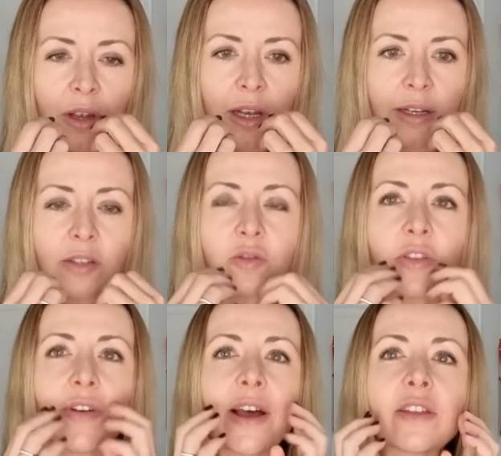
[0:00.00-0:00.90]
it doesn't
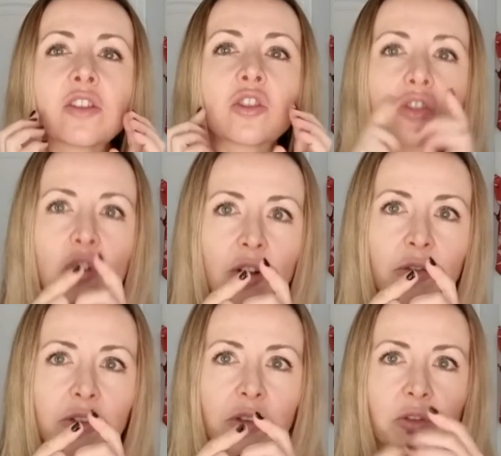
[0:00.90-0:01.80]
refine the
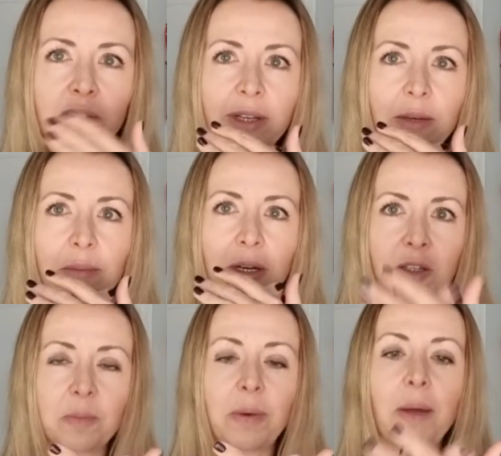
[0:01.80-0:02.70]
surface of your skin, but
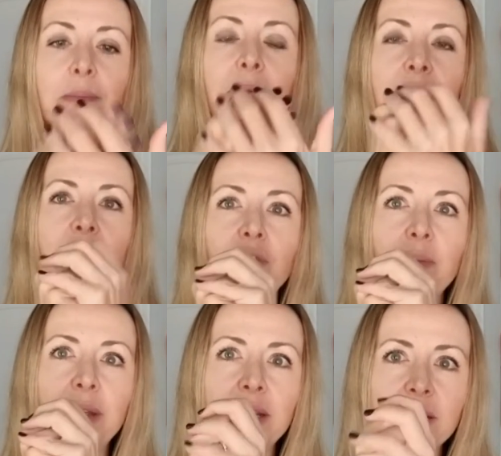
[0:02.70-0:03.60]
it's plumping it from
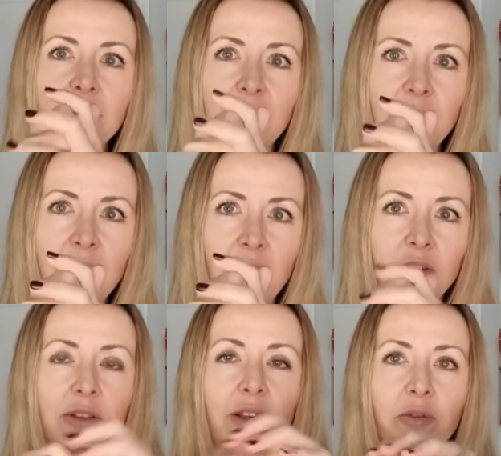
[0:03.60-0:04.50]
the inside
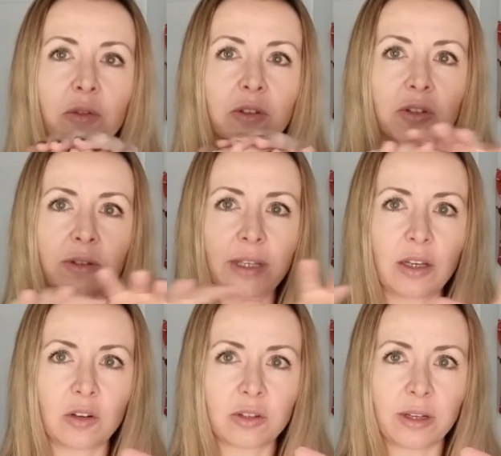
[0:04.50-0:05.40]
out. Therefore the
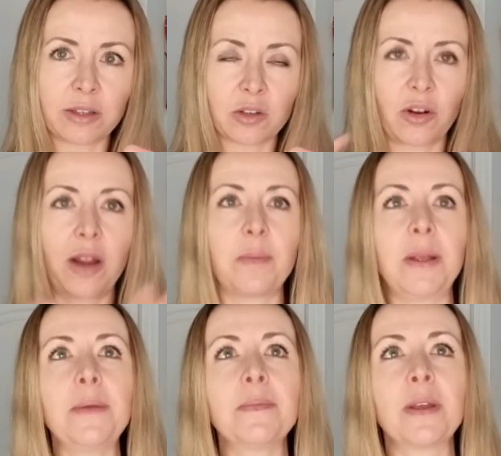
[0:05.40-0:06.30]
skin looks less
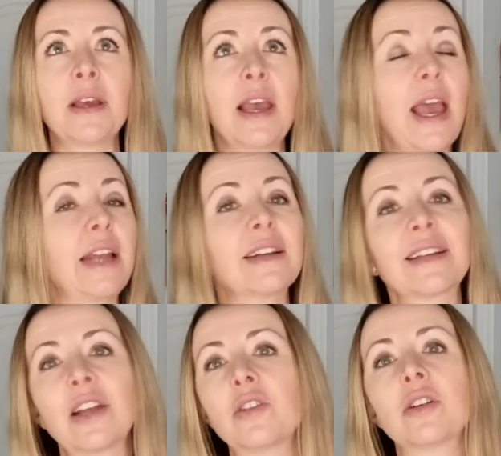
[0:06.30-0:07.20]
crepey, and it
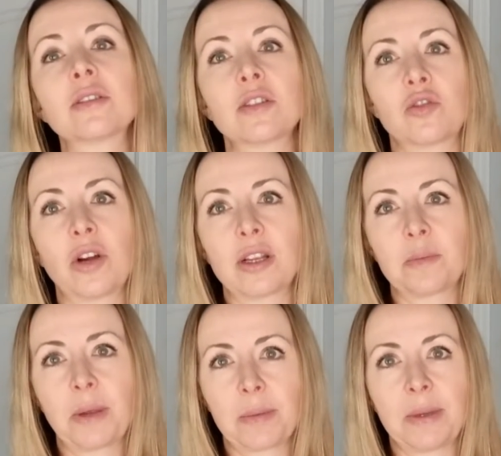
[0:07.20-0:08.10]
cannot address
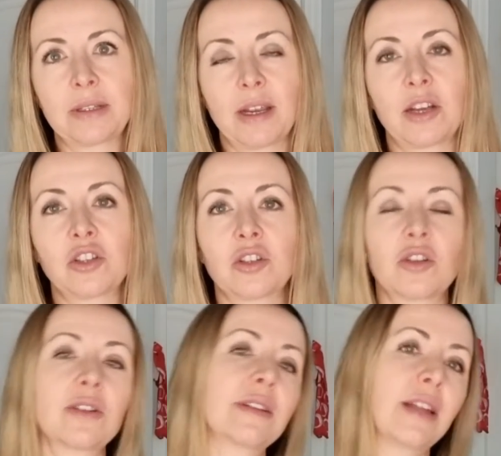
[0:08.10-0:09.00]
pigmentation.
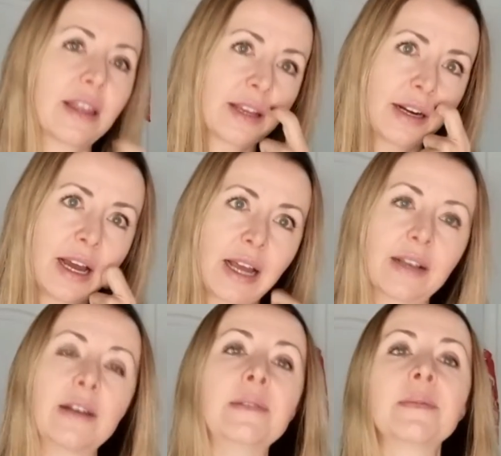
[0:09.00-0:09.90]
So it's nothing
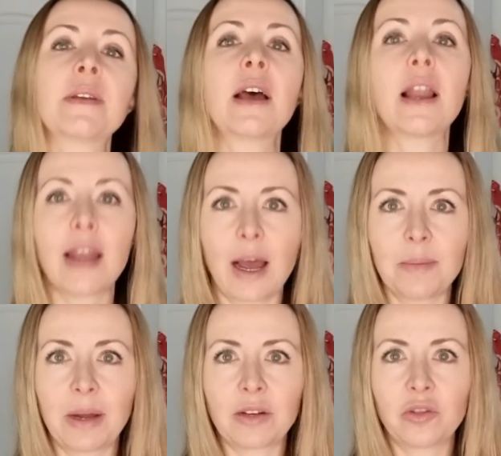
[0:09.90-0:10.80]
like a
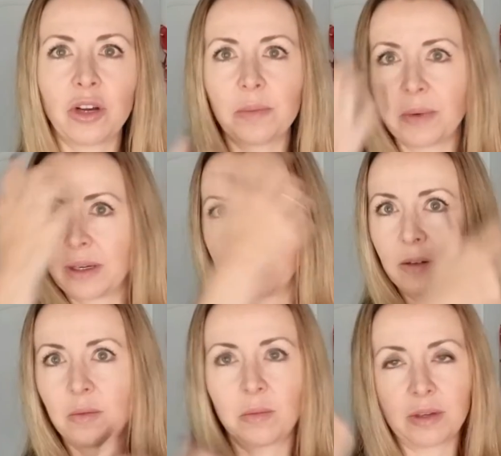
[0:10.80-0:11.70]
limelight treatment.
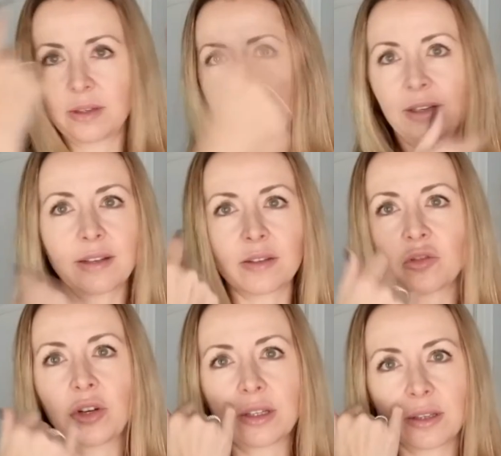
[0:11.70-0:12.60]
It doesn't
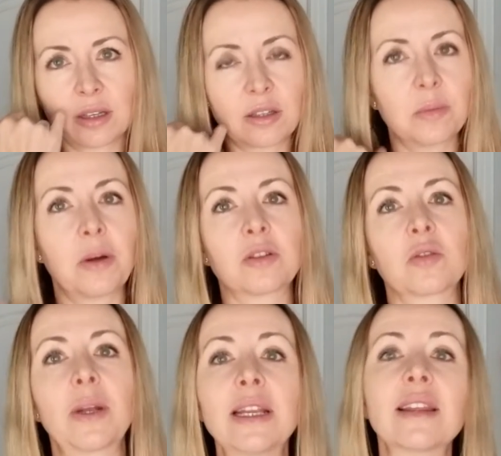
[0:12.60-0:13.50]
treat sunspots
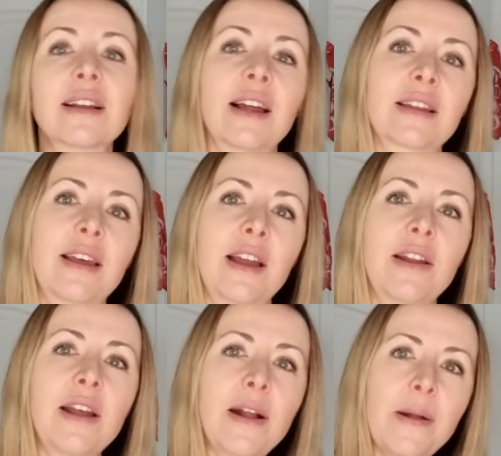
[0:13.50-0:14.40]
or anything like
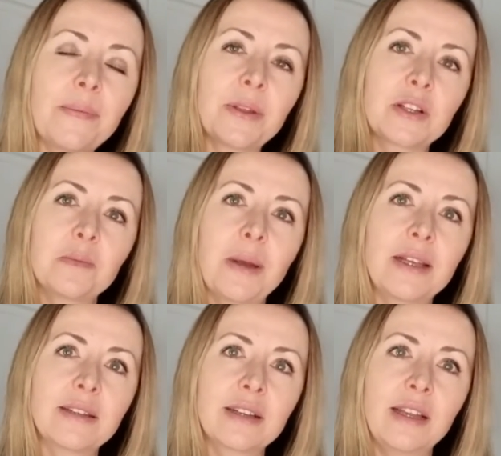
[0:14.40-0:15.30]
that. It's
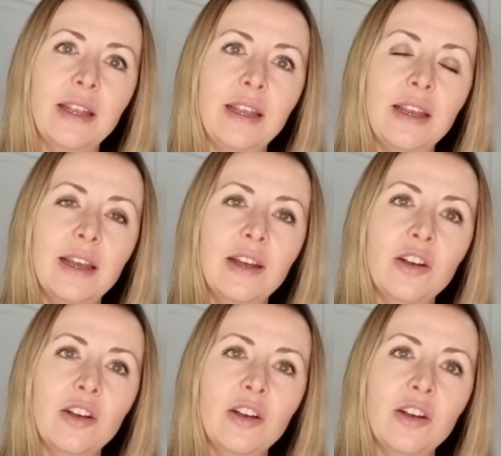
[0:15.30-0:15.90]
basically